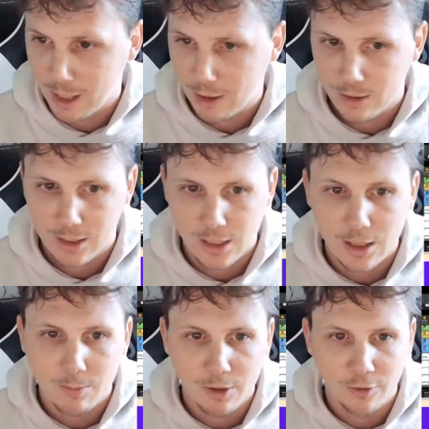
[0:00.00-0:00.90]
I could see
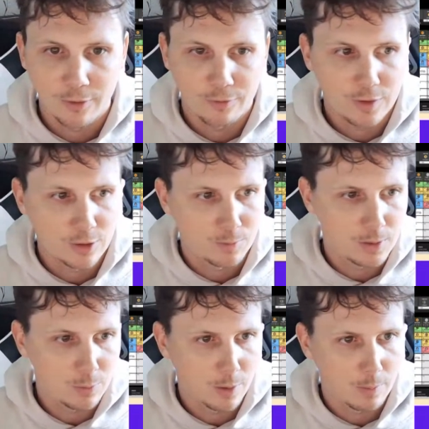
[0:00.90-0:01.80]
the middle of the field
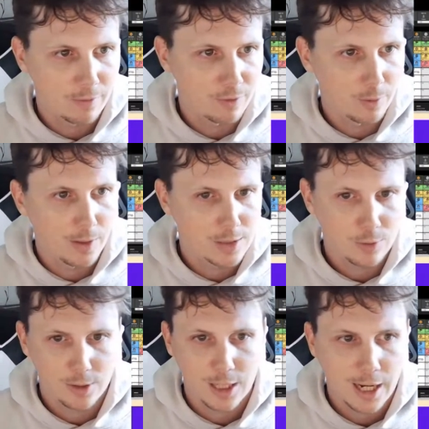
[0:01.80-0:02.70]
be where Buffalo wants
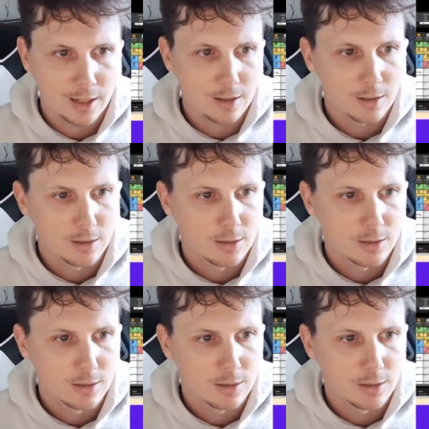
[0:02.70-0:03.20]
to attack.